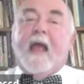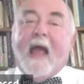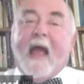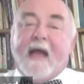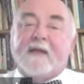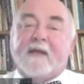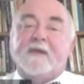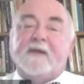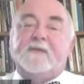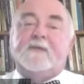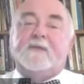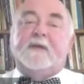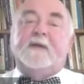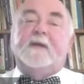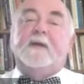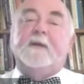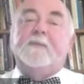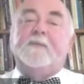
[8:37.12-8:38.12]

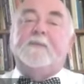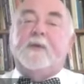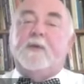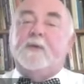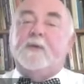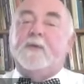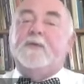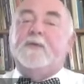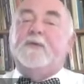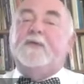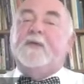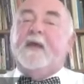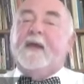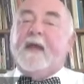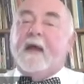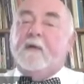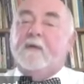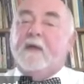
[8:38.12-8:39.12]
actively impose
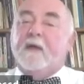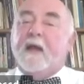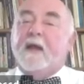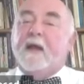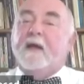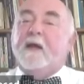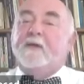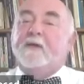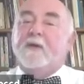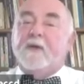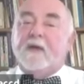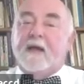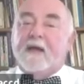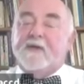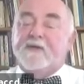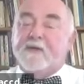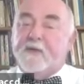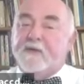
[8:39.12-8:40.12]
an outline on your
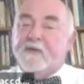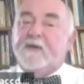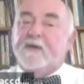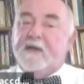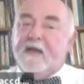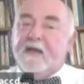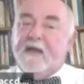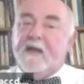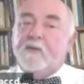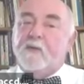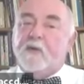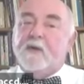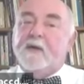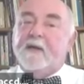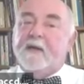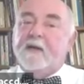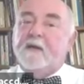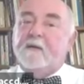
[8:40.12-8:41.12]
class notes. So, the key
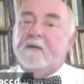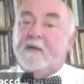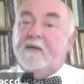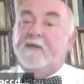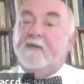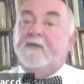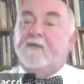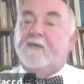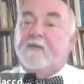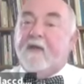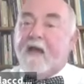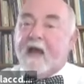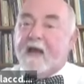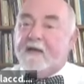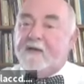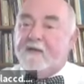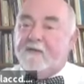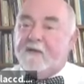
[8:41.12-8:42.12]
word here is
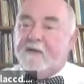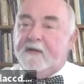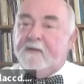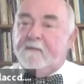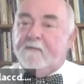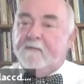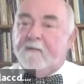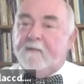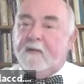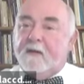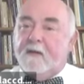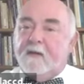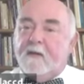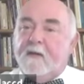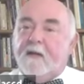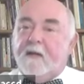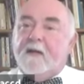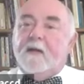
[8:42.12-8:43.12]
actively.
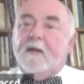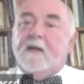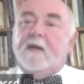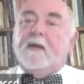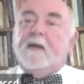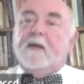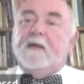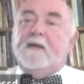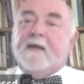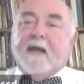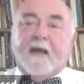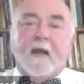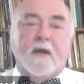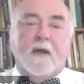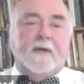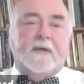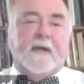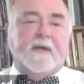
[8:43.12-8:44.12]
Taking
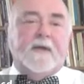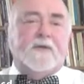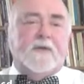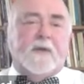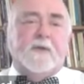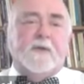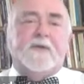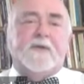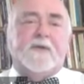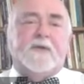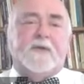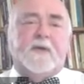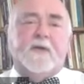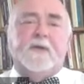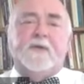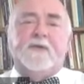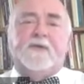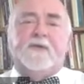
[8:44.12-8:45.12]
good lecture notes
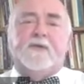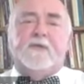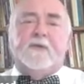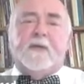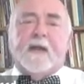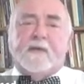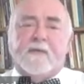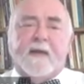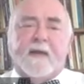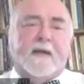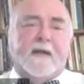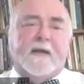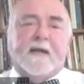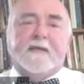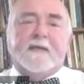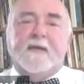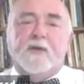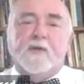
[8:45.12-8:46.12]
is like writing an
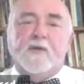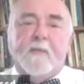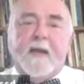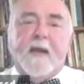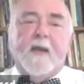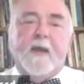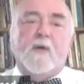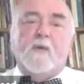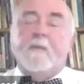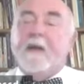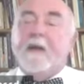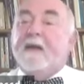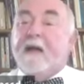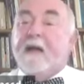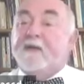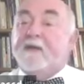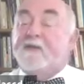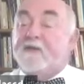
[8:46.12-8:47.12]
essay. You may or may
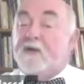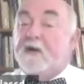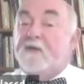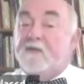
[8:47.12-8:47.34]
not start